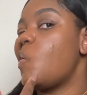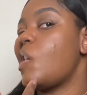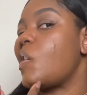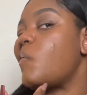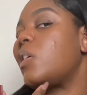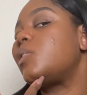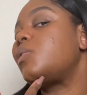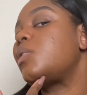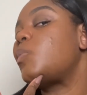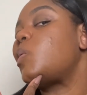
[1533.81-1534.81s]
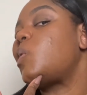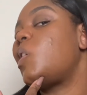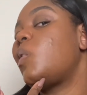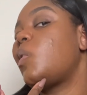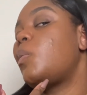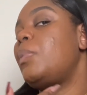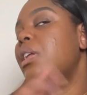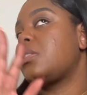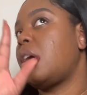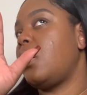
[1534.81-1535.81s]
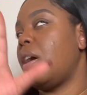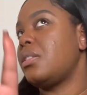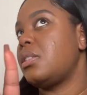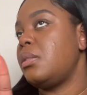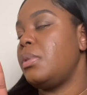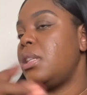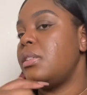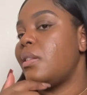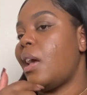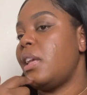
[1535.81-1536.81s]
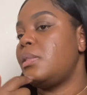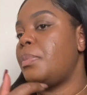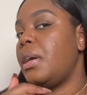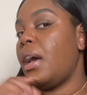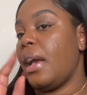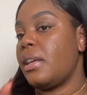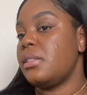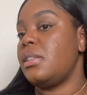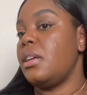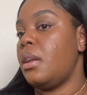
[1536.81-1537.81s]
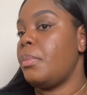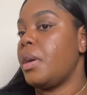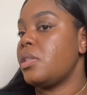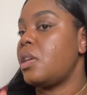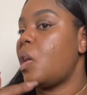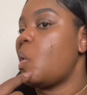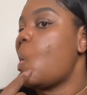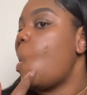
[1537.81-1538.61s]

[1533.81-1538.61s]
Like if I stretch my skin a little bit, it's kind of hard to see with these lights, but I can see it in person.